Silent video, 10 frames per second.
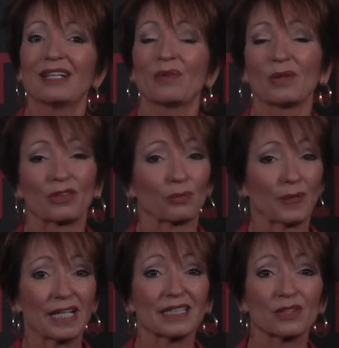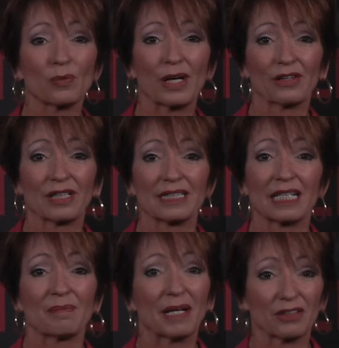With the raised awareness
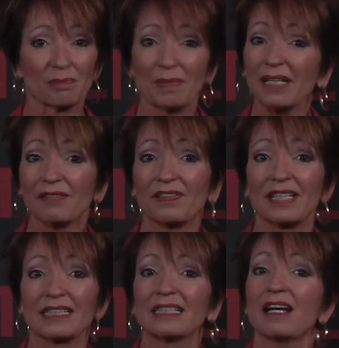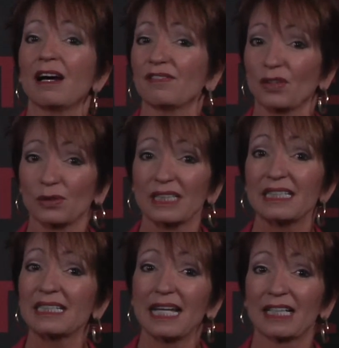about the benefits of early
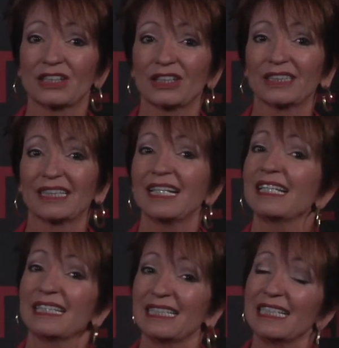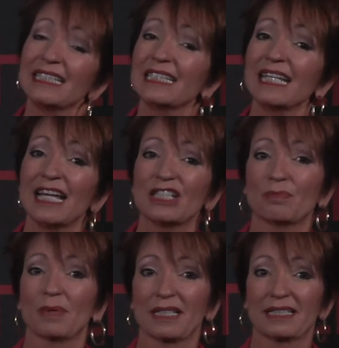detection, the DCH
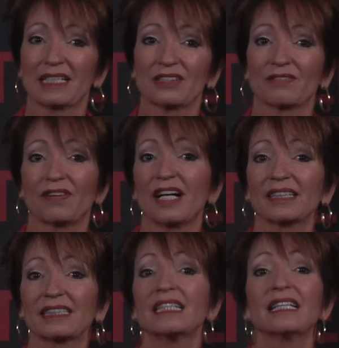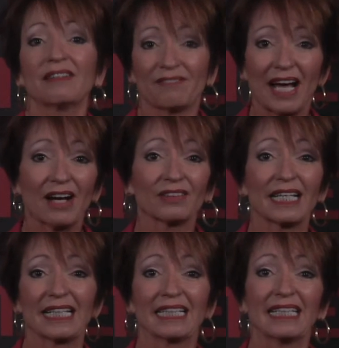Breast Center Fund found
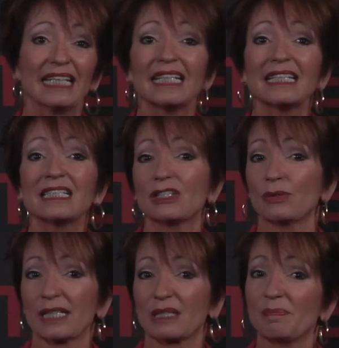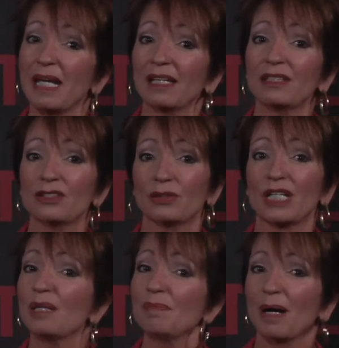that it needed to expand to
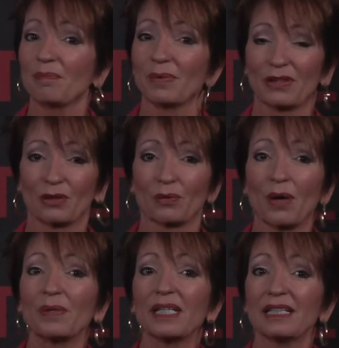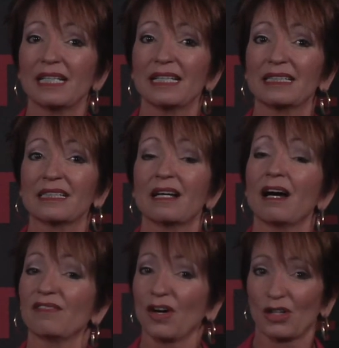keep up with the growing needs
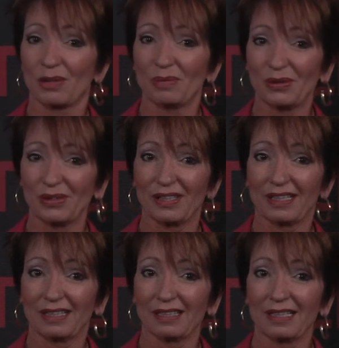of our community.